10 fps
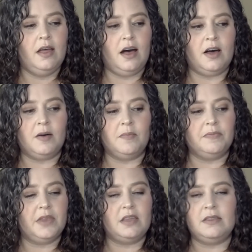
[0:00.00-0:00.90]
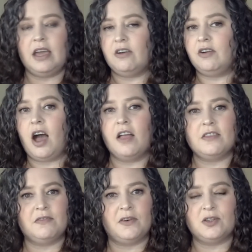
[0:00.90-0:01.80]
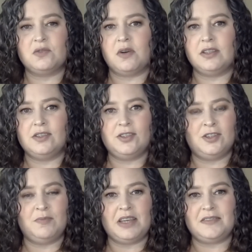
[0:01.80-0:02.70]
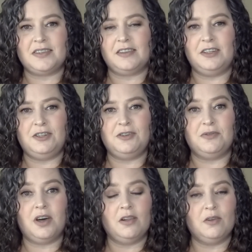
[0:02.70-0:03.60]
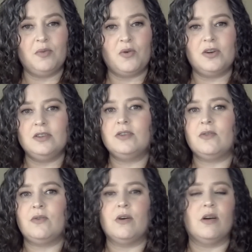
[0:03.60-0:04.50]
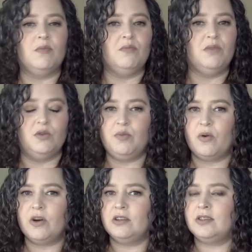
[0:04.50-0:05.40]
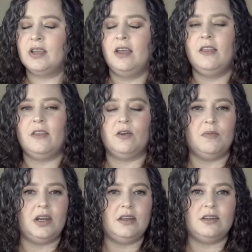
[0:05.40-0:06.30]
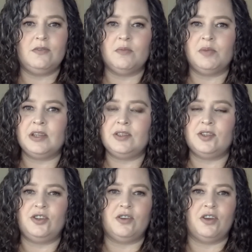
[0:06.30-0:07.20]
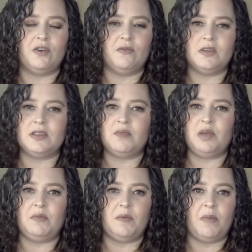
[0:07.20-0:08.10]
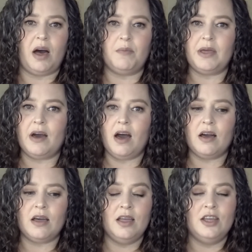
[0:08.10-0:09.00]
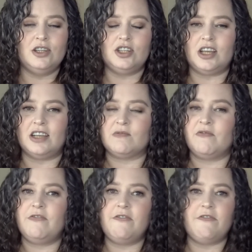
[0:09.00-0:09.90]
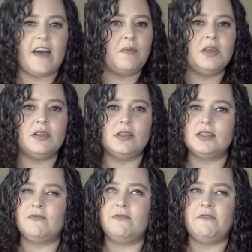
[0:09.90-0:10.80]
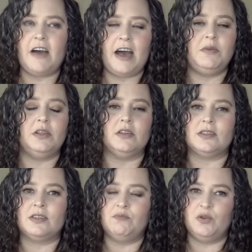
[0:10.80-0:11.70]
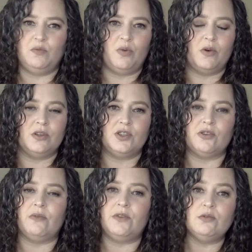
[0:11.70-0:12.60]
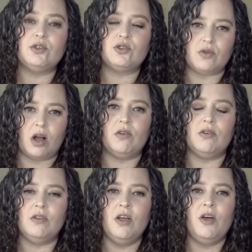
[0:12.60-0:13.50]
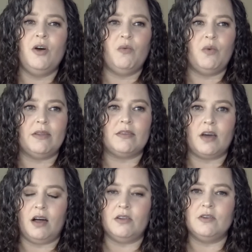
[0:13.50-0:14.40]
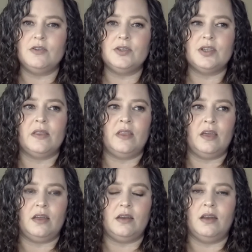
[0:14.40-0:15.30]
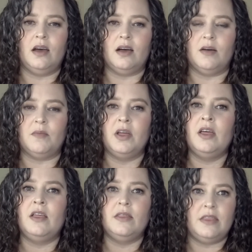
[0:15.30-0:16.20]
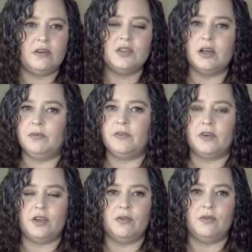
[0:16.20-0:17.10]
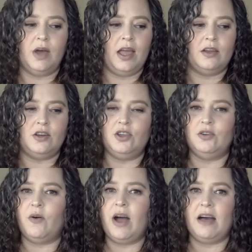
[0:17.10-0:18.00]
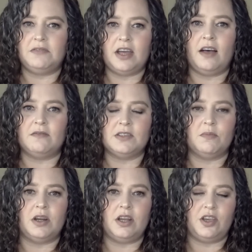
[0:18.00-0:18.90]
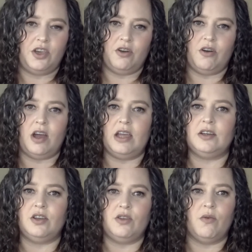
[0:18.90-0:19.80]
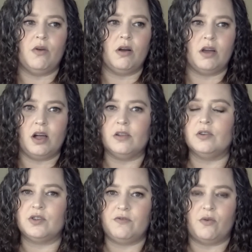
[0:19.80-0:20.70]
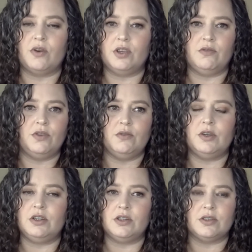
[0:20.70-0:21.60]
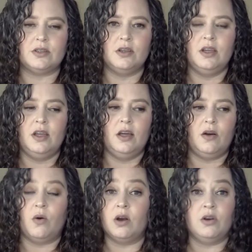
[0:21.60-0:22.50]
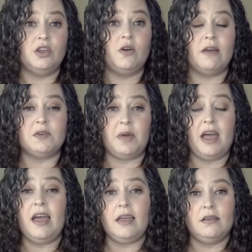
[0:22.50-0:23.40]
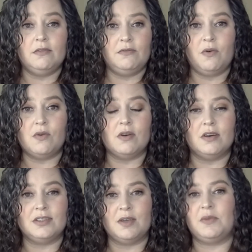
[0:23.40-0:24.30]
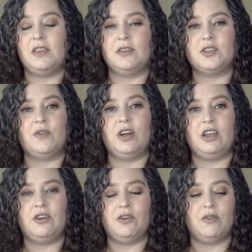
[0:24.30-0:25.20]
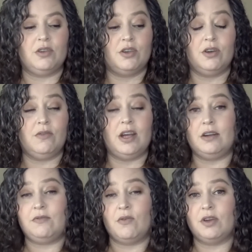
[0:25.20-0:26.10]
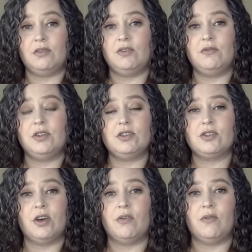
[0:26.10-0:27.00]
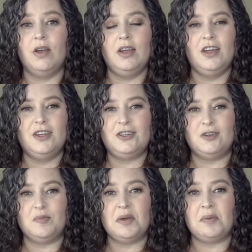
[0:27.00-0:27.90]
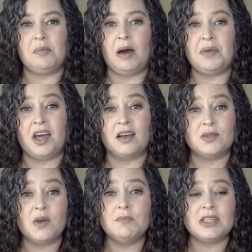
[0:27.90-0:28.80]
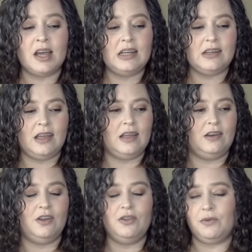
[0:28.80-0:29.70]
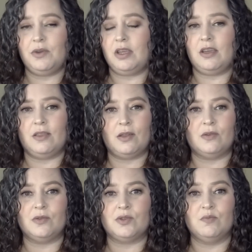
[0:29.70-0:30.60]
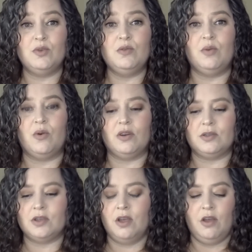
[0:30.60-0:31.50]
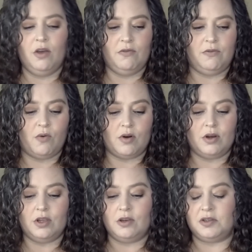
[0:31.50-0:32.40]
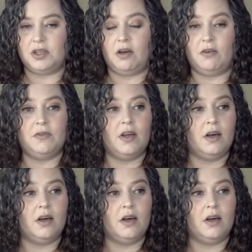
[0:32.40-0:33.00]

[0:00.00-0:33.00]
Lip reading: They are not the first ones to basically do color boards or mood boards. There are many different places you can go visit Pip and Poppycock. She has fabulous, fabulous mood boards. So if you struggle with colors, then there's help for you, and you don't have to have somebody curate your colors for you. You can just, or you don't have to pay for something that's already curated for you. You can just go to Pip and Poppycock's website and you can get those mood boards for yourself.